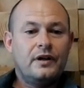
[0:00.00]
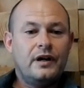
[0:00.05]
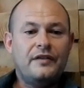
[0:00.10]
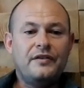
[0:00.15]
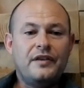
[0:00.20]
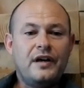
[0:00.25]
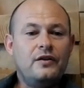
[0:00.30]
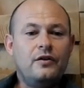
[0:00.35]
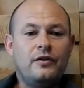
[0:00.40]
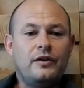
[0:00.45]

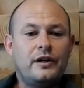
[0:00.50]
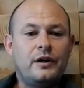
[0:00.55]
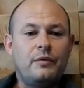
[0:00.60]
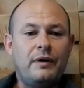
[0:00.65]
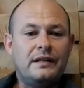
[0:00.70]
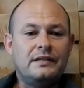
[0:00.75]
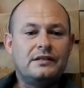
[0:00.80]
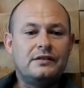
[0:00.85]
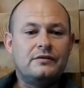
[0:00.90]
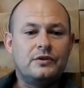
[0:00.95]
And they're not going
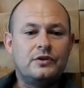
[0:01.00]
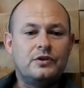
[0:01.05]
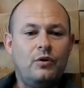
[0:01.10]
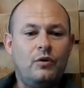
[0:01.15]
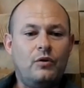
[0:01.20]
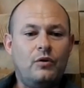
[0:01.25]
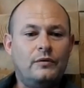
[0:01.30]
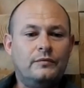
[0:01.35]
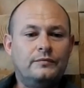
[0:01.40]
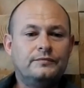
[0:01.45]
to answer at
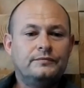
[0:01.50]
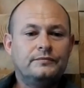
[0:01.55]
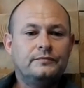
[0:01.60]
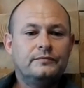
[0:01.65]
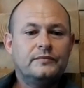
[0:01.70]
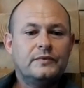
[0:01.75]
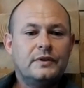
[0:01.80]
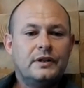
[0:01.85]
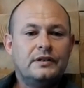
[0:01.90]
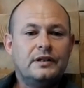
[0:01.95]
all.
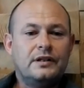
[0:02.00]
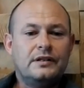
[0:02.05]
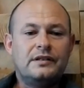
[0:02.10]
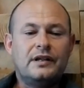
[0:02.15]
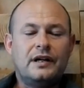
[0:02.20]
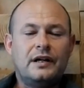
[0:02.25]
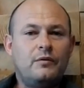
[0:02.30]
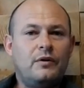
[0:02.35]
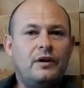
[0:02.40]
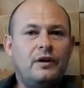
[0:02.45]
And then
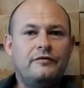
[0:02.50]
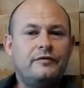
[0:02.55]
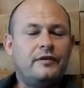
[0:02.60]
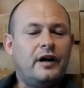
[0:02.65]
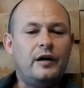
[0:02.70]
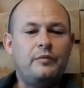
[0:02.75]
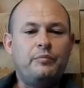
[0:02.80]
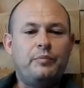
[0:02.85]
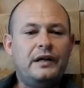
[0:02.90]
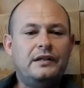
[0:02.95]
say, well,
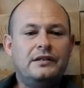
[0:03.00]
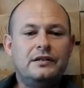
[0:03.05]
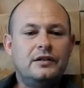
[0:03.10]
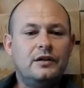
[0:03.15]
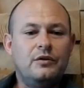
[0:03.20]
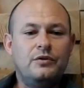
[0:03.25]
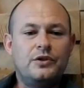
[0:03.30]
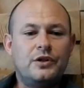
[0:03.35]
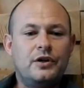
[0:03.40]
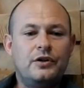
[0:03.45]
I pity
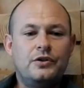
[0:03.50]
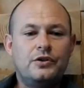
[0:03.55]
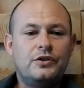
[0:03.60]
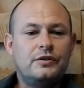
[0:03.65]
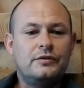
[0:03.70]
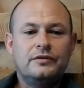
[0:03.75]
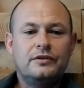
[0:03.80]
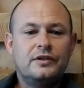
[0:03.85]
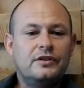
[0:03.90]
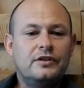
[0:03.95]
you,
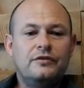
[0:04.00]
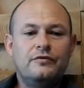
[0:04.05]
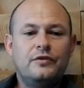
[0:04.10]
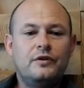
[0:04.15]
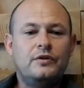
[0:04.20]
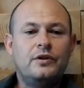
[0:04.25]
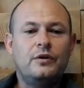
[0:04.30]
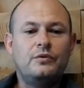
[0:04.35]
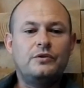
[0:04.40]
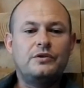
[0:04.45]
judge, because if
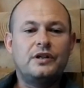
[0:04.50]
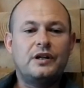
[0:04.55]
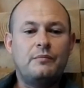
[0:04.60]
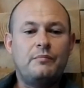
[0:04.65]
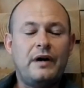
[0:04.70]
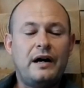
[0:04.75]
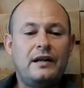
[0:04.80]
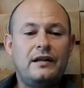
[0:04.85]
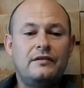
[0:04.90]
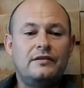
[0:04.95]
you don't see a
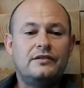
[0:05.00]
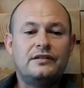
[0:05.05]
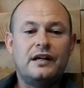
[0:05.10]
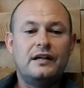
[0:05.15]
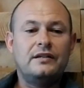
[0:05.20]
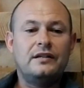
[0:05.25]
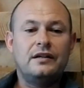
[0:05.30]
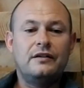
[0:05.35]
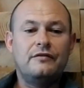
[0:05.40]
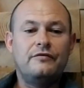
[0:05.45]
man
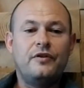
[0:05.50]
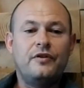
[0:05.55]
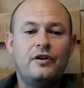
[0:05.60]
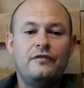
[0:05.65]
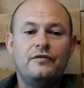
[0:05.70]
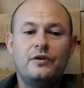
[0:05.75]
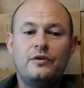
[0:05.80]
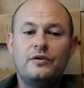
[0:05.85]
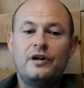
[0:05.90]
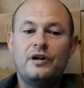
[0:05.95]
standing in
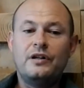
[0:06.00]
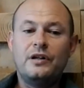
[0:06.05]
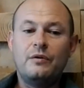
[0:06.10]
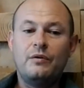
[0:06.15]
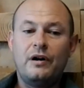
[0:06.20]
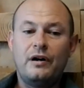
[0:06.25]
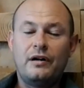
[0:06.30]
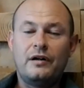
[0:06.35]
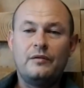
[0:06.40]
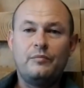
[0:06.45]
front of you, then
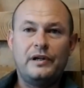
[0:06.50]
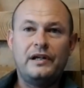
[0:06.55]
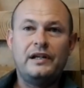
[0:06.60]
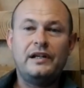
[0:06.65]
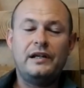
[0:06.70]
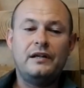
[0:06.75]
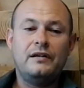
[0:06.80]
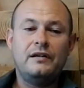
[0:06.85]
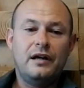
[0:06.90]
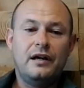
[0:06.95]
you are
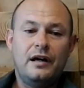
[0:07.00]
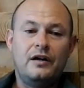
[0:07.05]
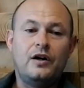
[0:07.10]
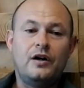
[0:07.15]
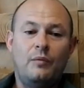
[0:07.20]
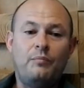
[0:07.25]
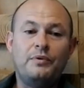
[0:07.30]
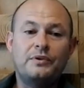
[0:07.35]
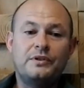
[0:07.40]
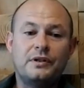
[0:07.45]
completely
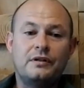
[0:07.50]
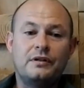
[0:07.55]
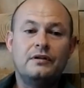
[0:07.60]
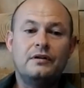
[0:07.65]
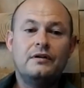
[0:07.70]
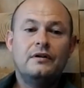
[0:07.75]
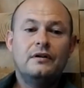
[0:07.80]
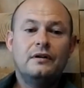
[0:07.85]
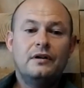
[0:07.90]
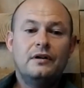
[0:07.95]
incompetent.
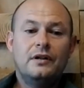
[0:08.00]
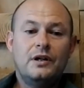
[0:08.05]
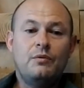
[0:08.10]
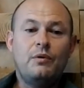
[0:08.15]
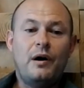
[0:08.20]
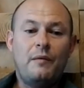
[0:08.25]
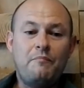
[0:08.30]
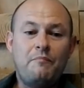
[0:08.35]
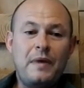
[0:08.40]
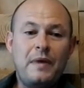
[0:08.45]

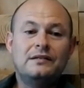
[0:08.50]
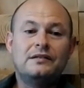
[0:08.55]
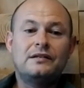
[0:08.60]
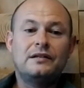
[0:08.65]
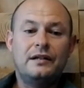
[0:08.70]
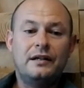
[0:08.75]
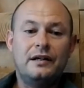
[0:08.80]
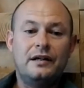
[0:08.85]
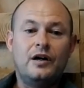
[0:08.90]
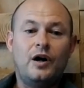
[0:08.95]
You are
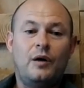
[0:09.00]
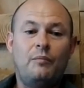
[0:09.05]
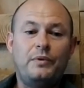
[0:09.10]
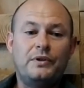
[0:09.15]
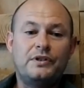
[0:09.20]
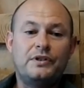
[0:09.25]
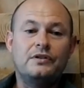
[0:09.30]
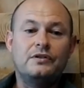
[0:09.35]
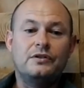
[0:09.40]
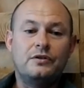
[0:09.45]
mentally
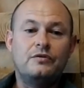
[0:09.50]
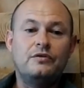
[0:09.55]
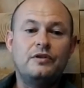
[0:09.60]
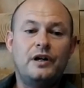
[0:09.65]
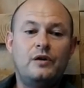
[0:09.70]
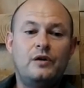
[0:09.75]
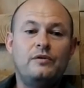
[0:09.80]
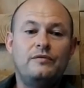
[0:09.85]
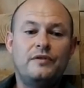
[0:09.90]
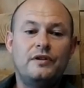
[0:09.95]
incompetent to
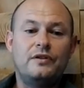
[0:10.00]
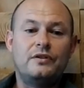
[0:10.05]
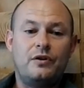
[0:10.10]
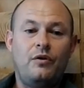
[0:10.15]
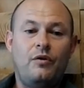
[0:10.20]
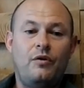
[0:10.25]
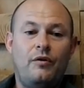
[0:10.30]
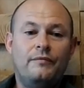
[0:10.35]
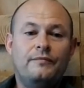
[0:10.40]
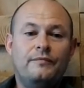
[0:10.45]
deal with this
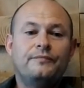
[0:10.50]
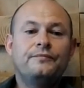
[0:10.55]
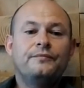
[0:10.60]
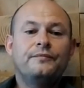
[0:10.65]
court.